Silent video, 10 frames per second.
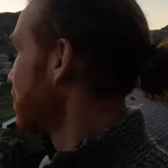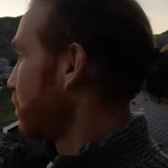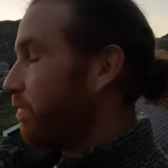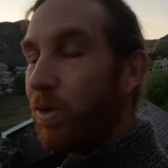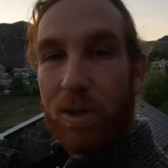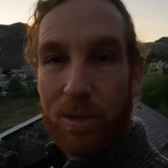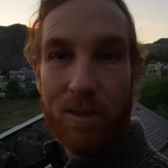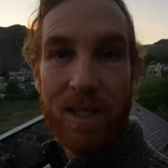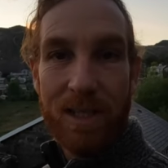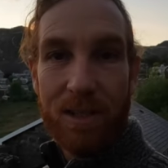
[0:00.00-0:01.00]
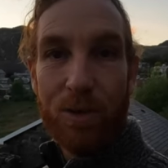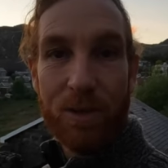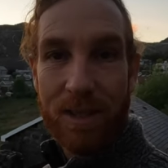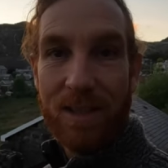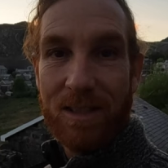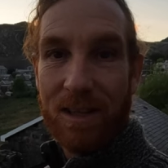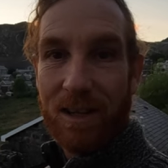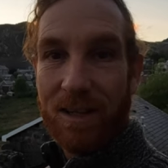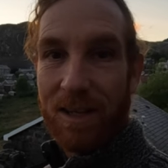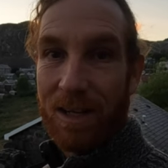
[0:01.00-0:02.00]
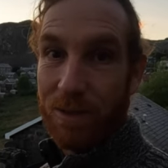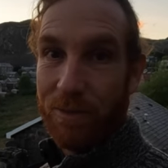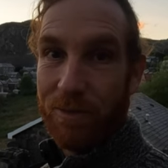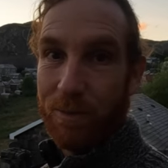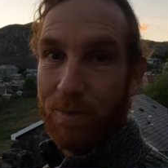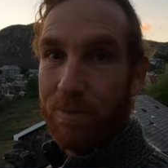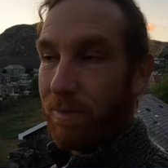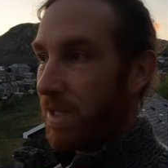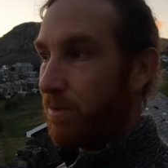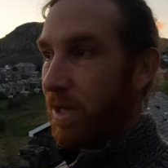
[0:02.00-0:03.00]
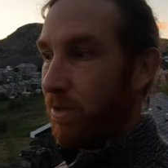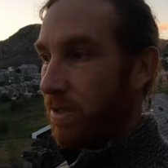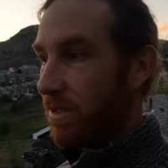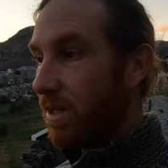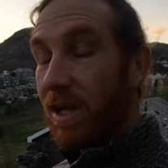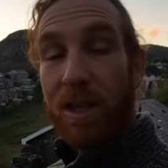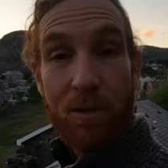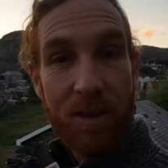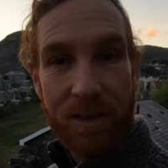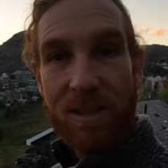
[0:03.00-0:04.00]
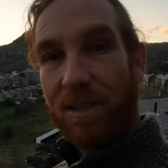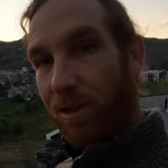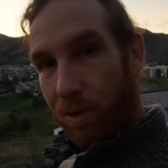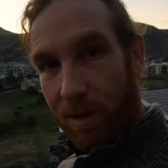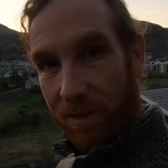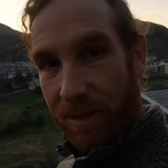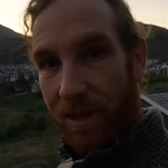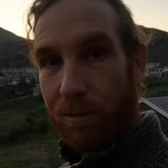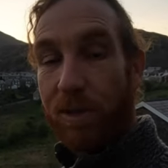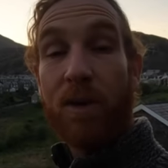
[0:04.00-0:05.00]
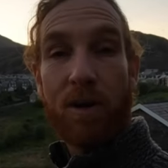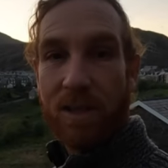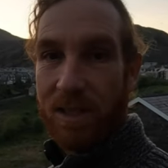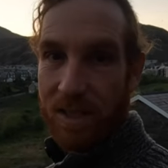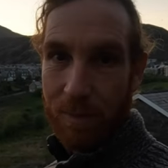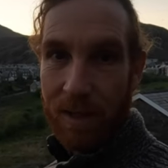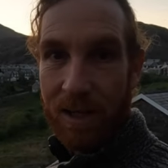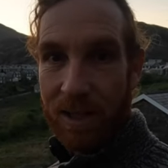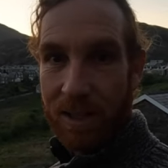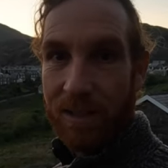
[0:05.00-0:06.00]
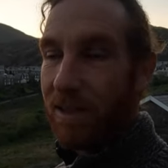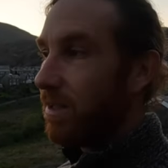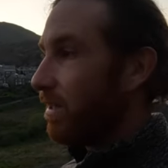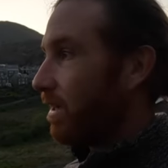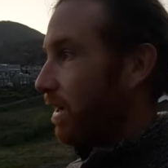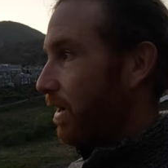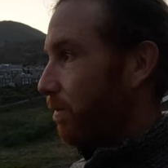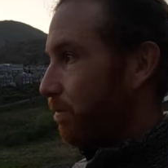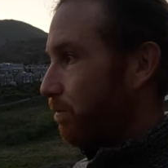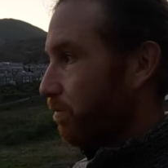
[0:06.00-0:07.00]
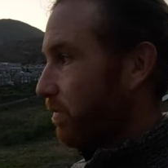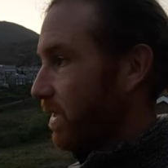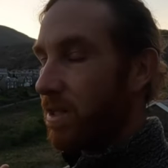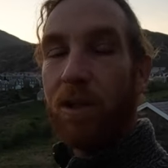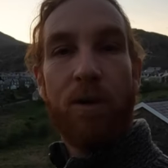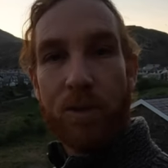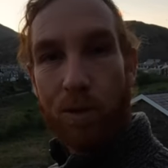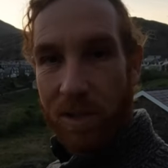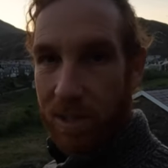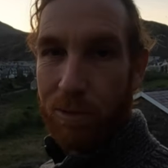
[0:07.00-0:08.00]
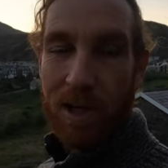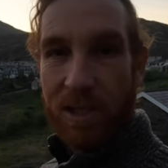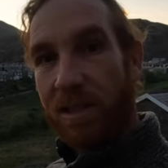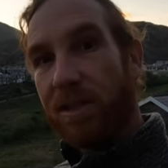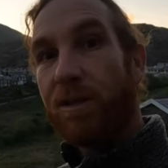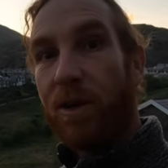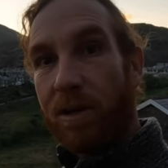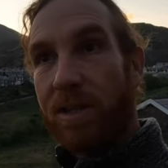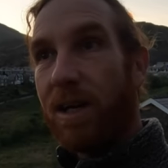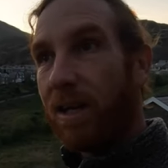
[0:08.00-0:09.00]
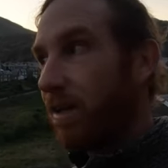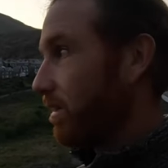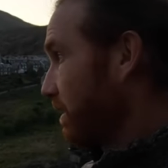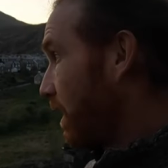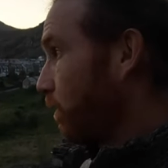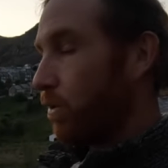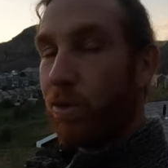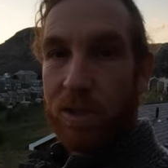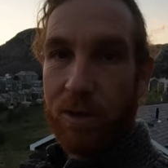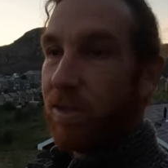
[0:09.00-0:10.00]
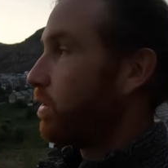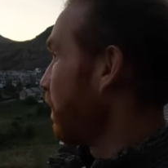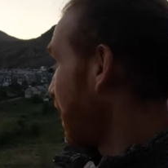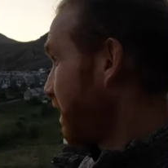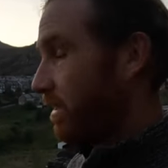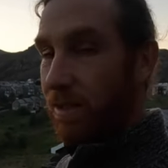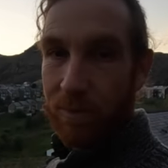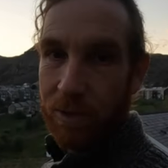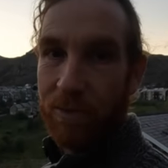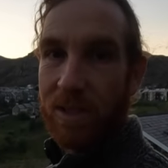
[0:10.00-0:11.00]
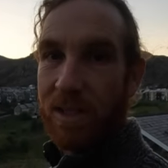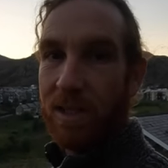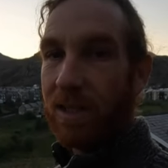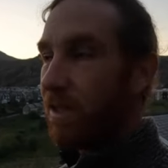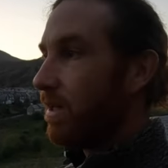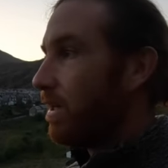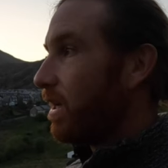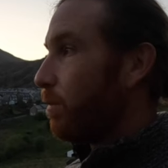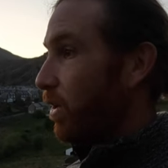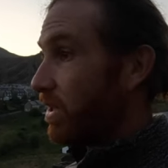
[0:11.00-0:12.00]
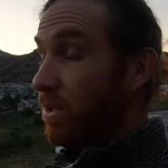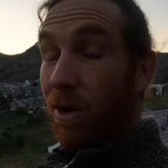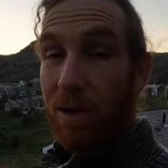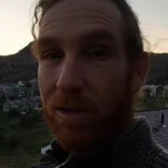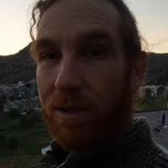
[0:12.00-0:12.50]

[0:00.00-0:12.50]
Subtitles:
So if you want a really authentic kind of experience, there are things to do around here as far as the zip line. There's a lot of tourist attractions as far as like outdoor stuff to do, hiking obviously, but it's not